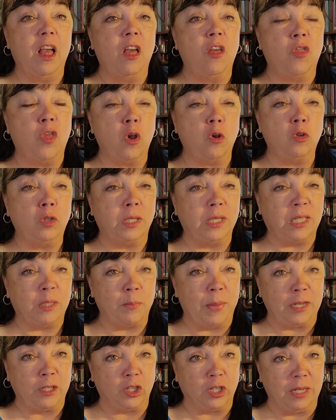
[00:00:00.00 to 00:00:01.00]
those
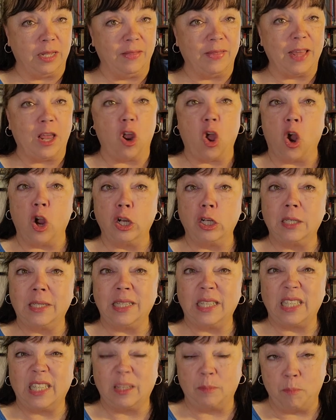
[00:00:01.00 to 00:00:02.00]
especially that are
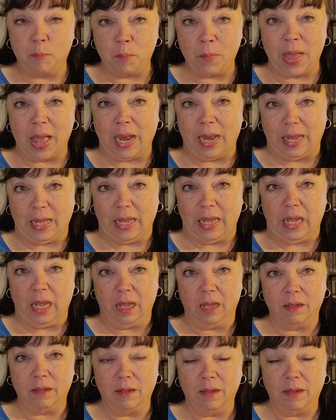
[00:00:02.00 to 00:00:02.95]
smelly.